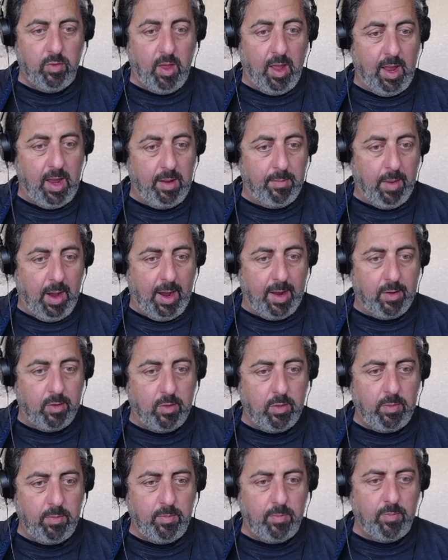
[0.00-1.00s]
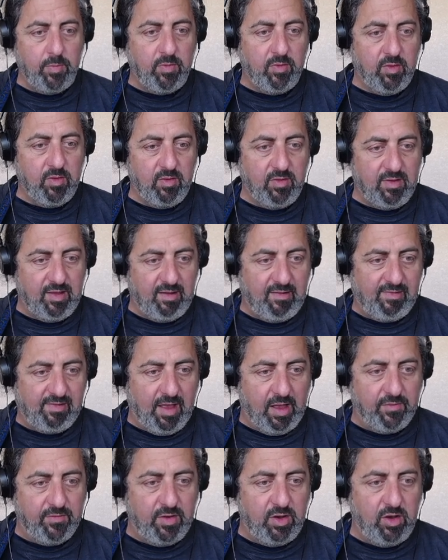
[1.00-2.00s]
A minor,
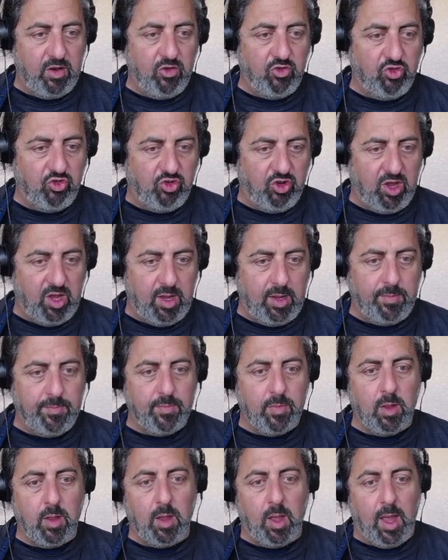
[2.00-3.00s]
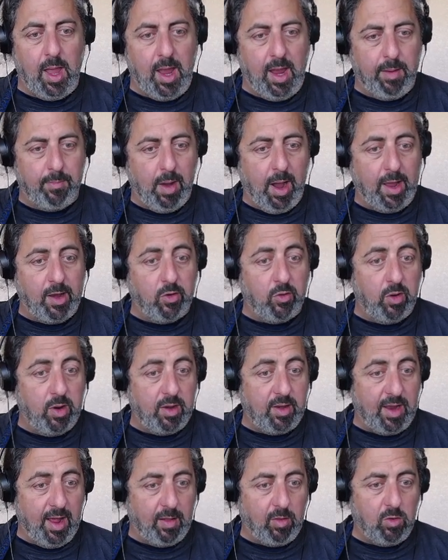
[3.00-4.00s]
D7, G, A minor in
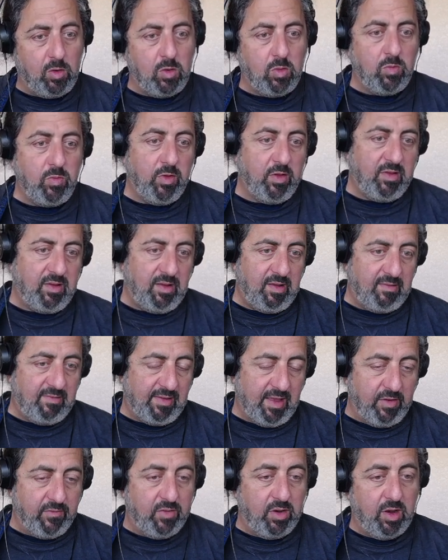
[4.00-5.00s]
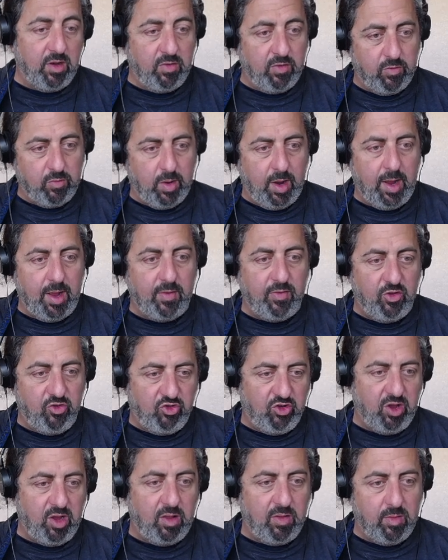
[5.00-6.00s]
yellow, the D7 in the red, the
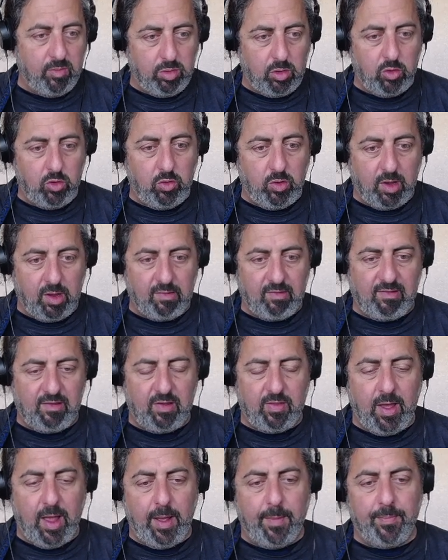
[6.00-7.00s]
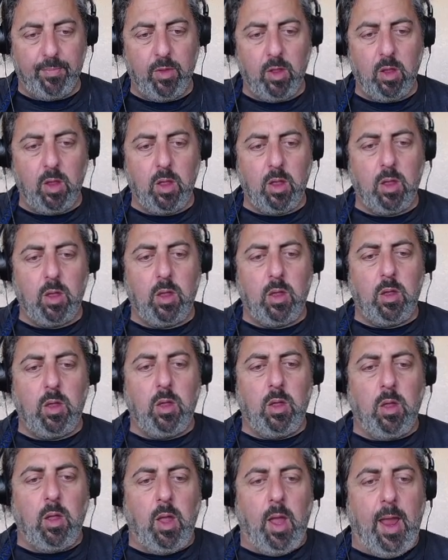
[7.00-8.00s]
G in the blue. You can see that.
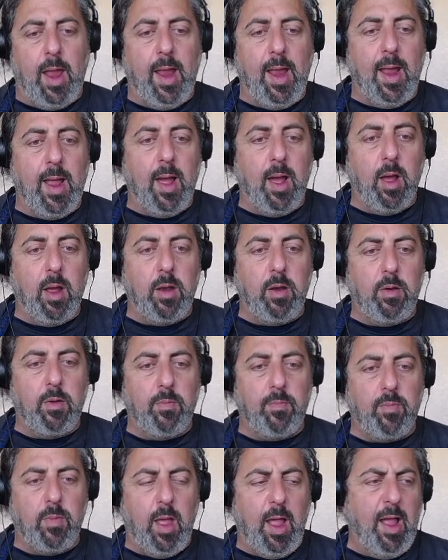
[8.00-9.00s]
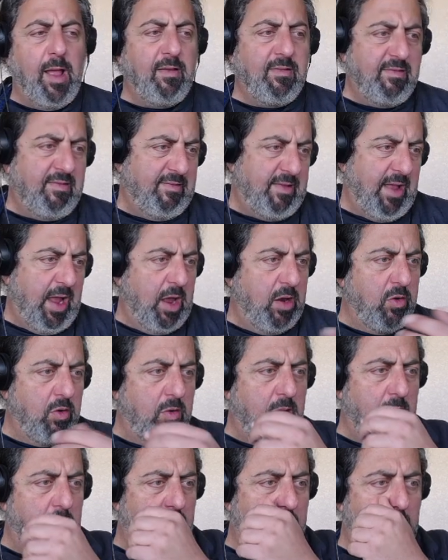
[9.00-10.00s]
And as standard
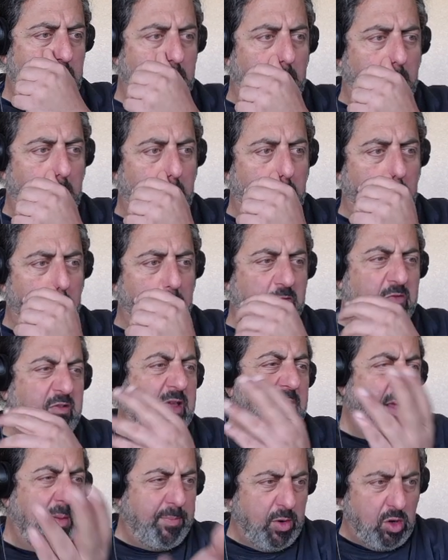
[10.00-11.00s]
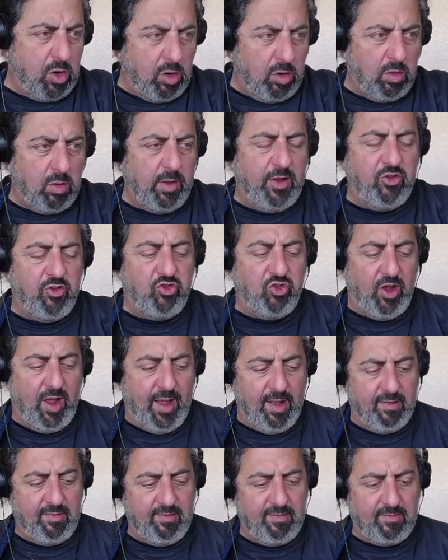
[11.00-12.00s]
in, or typical in
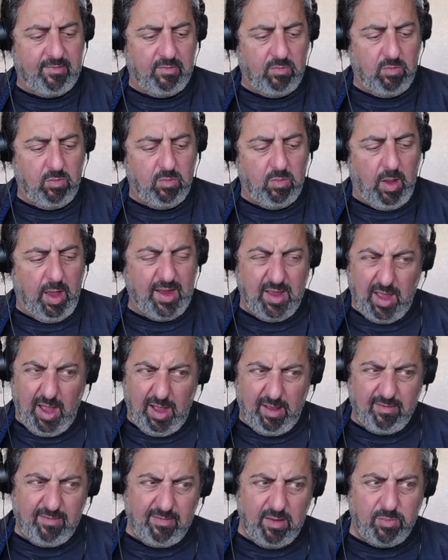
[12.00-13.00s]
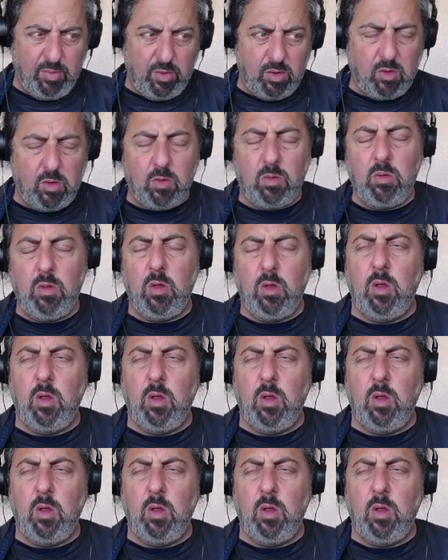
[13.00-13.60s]
jazz, I guess typical,